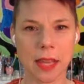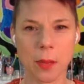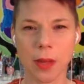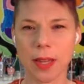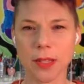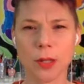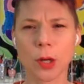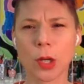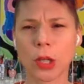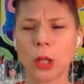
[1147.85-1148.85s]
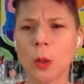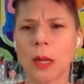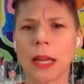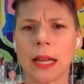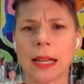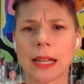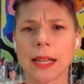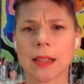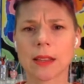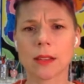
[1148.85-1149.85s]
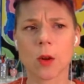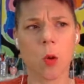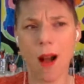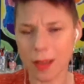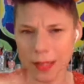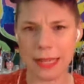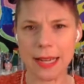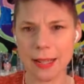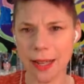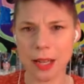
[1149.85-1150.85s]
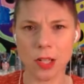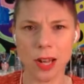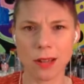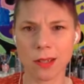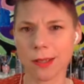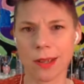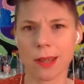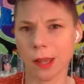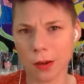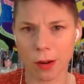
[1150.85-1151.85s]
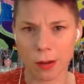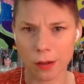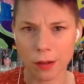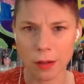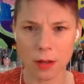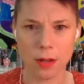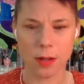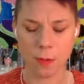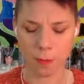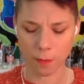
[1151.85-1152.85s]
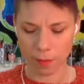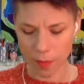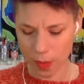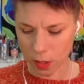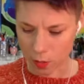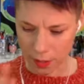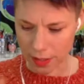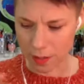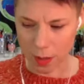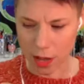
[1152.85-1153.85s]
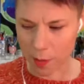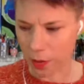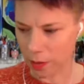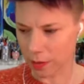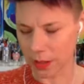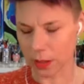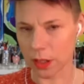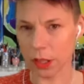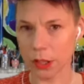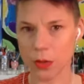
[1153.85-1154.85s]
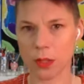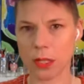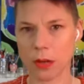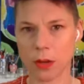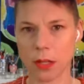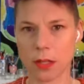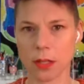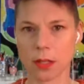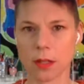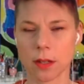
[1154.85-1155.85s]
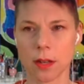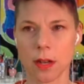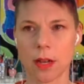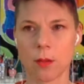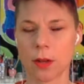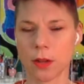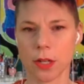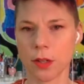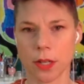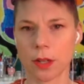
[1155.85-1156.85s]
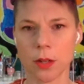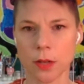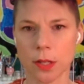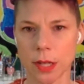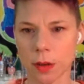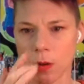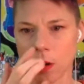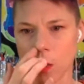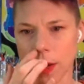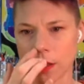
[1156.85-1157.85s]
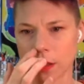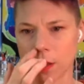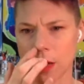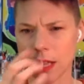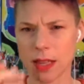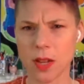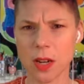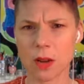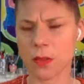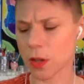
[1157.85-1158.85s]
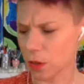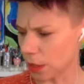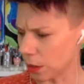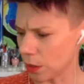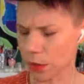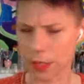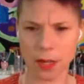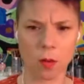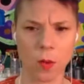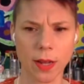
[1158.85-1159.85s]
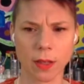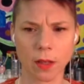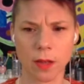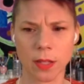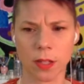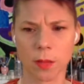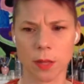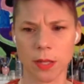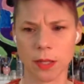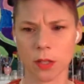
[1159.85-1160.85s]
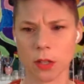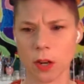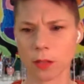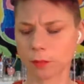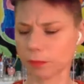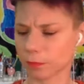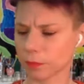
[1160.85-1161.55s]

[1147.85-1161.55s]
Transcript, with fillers: think because their gluing quality has not changed since like kindergarten. So I'm going to give you a couple of little glue secrets, uh, whether you're using glue stick or white glue. Let me know if you're using glue stick or white glue. That's a good place to start.